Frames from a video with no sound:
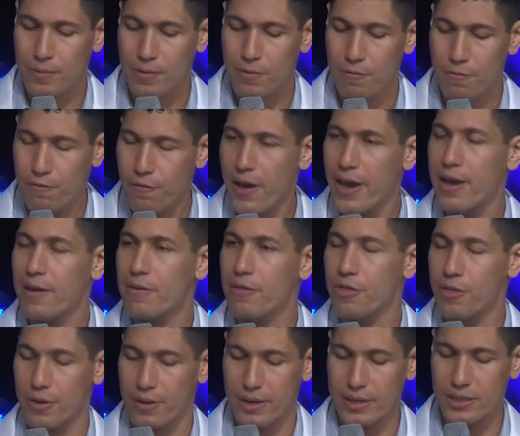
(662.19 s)

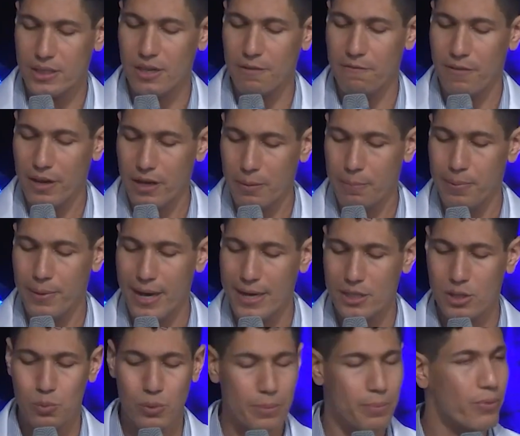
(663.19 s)
Faith is developed
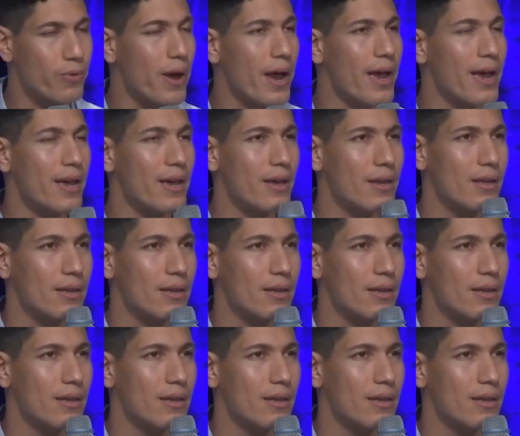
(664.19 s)
as we pray.